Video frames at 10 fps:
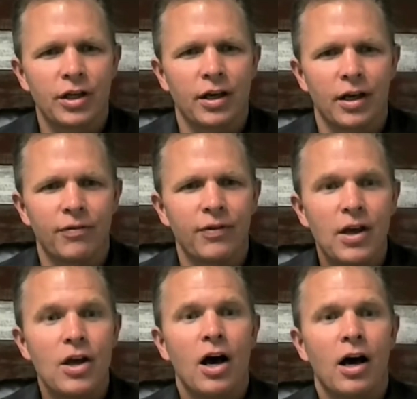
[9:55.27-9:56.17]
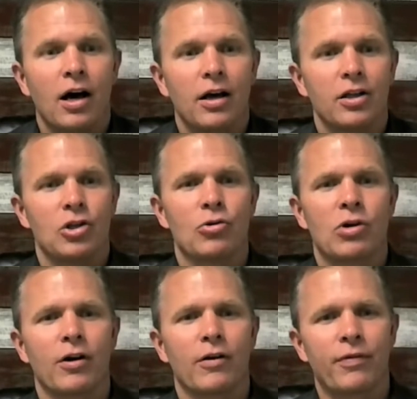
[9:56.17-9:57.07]
And if you,
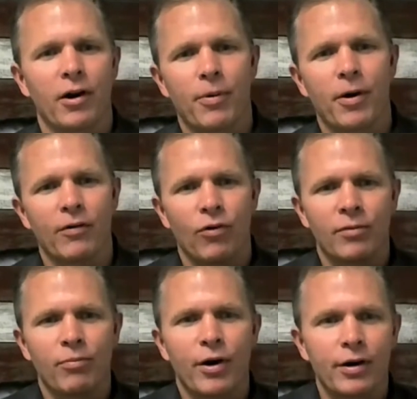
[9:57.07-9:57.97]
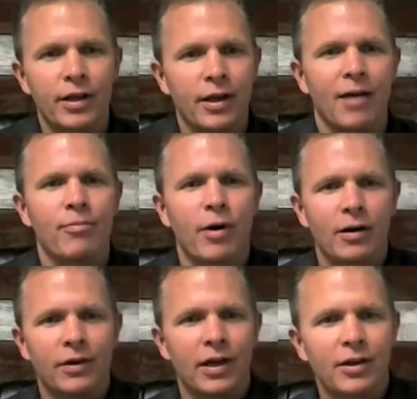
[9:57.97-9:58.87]
Curfy, are part of one party and I'm part of
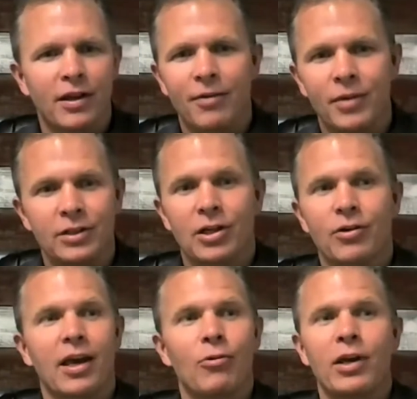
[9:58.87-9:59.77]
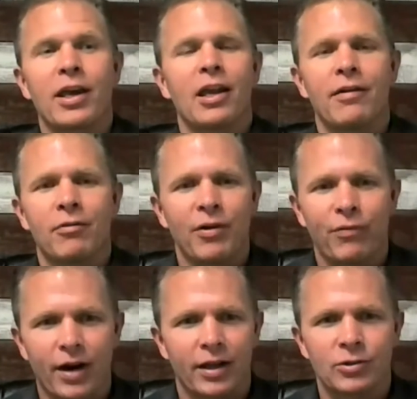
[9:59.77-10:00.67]
another, that means, okay, we can't even be
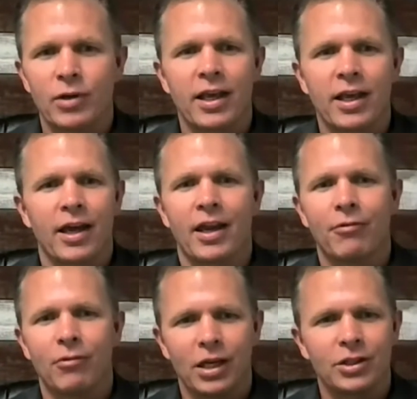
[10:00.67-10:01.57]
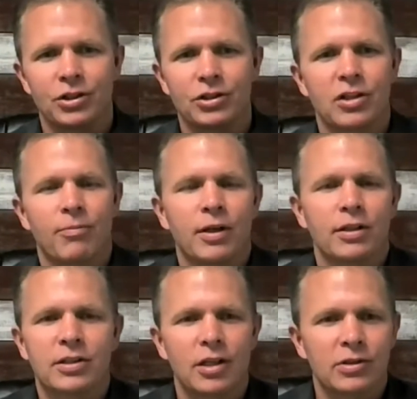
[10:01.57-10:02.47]
friends. We can't have a relationship. And
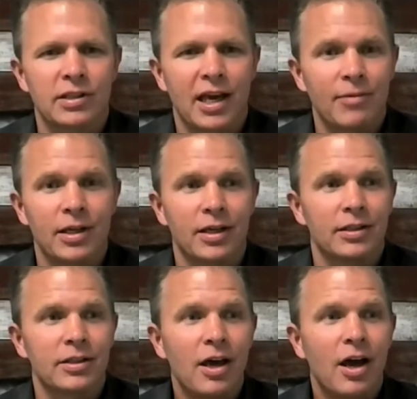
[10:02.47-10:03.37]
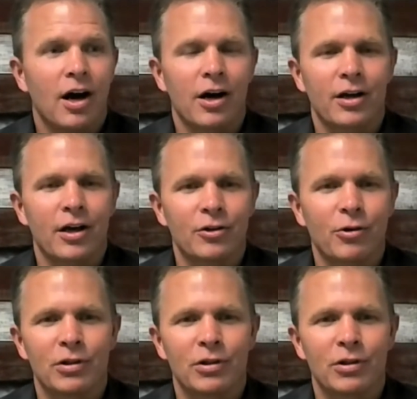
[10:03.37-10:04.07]
it's so sad, because our country